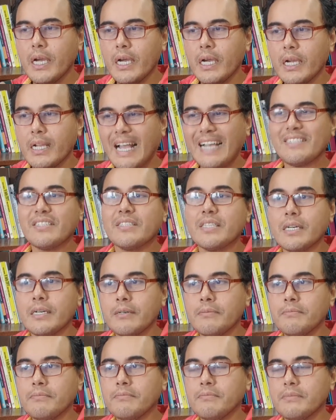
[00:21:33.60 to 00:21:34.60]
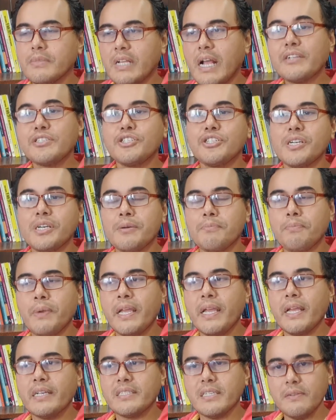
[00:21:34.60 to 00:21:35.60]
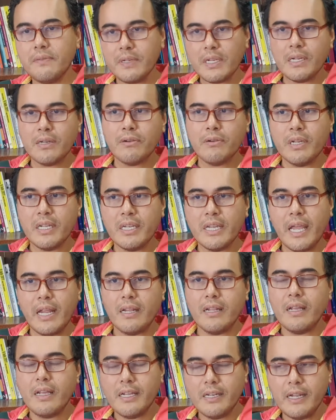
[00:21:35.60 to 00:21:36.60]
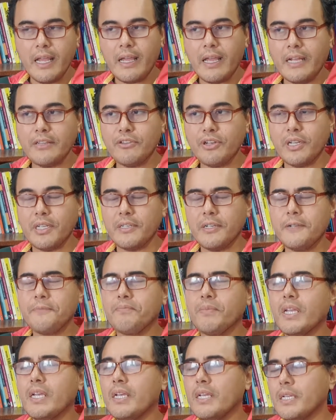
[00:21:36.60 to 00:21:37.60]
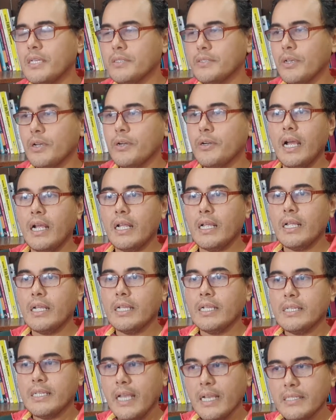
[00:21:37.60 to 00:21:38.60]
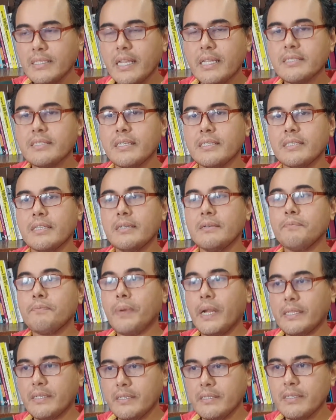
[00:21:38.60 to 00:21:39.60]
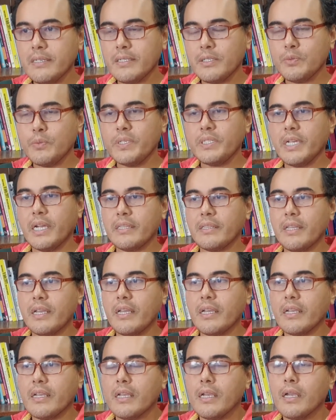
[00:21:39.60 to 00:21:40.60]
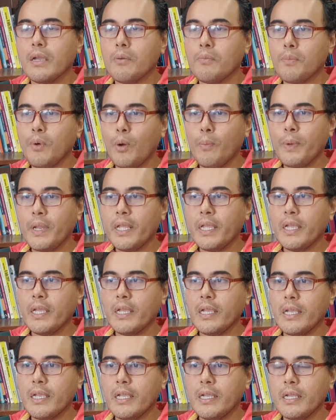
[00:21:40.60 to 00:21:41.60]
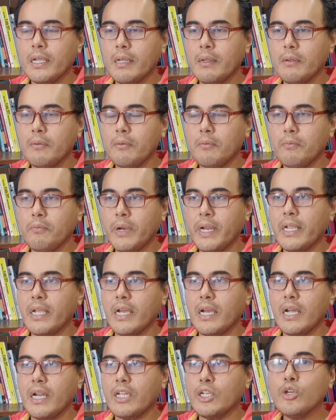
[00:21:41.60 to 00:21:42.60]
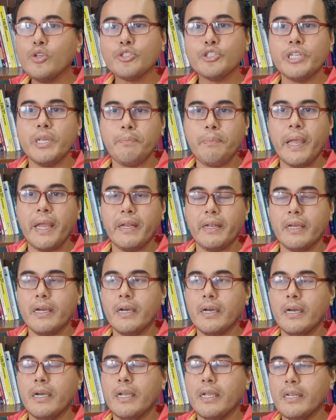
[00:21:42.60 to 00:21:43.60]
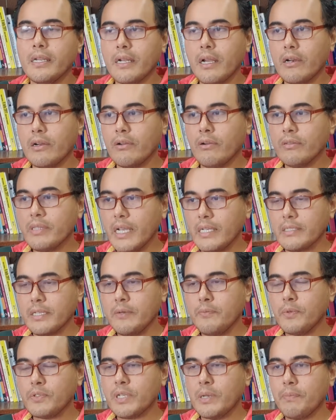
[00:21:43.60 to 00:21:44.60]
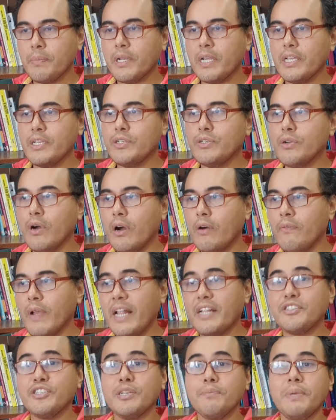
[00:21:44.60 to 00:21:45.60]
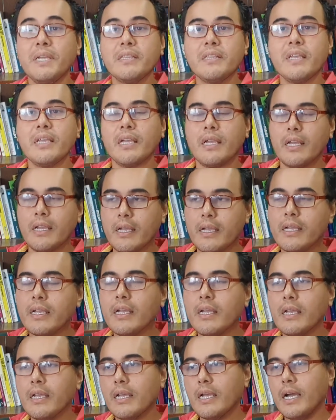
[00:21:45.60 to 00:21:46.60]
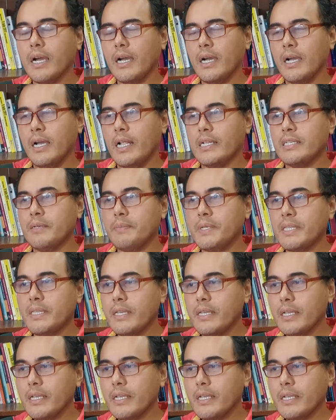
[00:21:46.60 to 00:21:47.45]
custom, culture play a significant role in that country. So yes, there's certain practices which I think probably bring a huge debate in the current context. For example, the issue of LGBT. LGBT